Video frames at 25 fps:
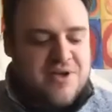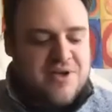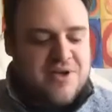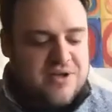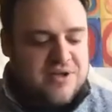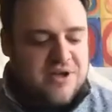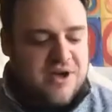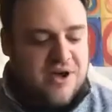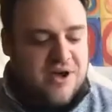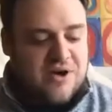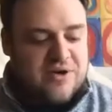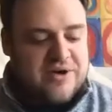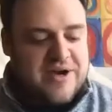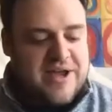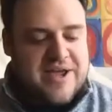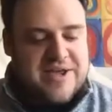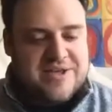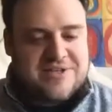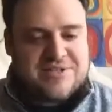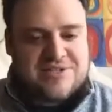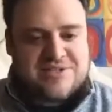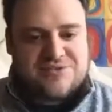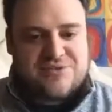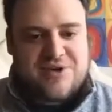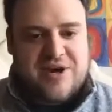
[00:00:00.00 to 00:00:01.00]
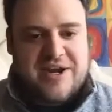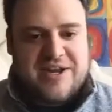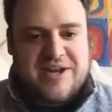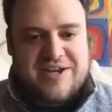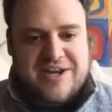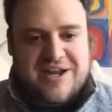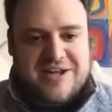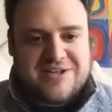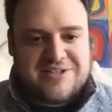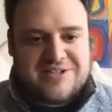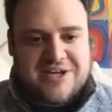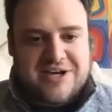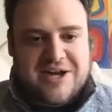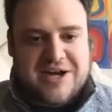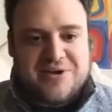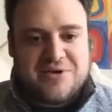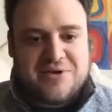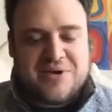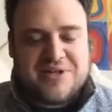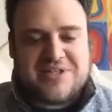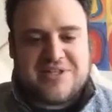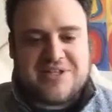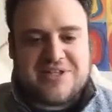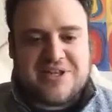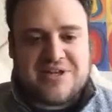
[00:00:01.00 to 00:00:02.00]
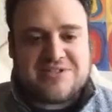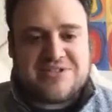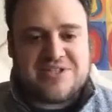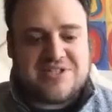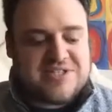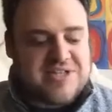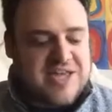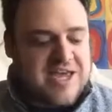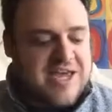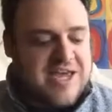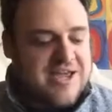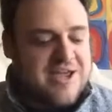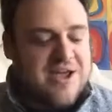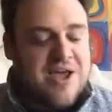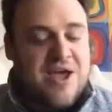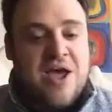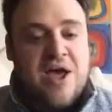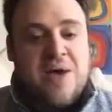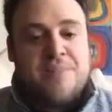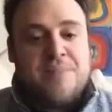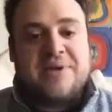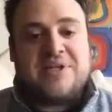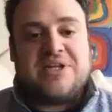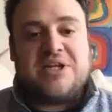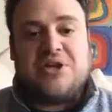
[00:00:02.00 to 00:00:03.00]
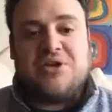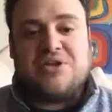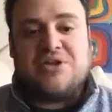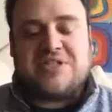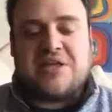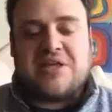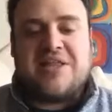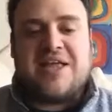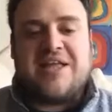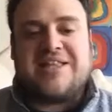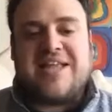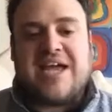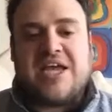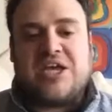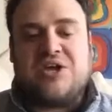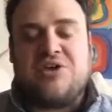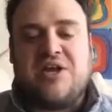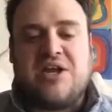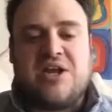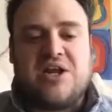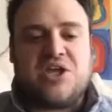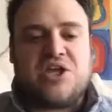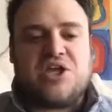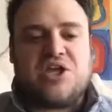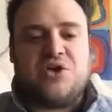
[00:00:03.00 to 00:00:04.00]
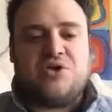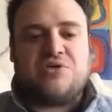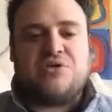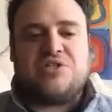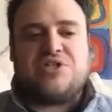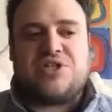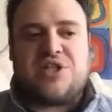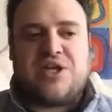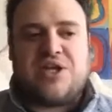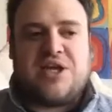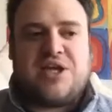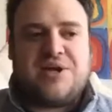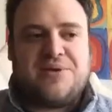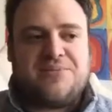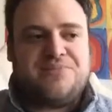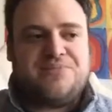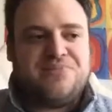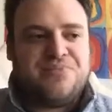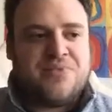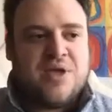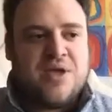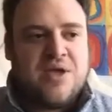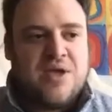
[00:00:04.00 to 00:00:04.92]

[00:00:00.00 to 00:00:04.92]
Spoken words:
oh, nice. Right. I was like, I don't know what else to say, but to do something like that, you need a huge team.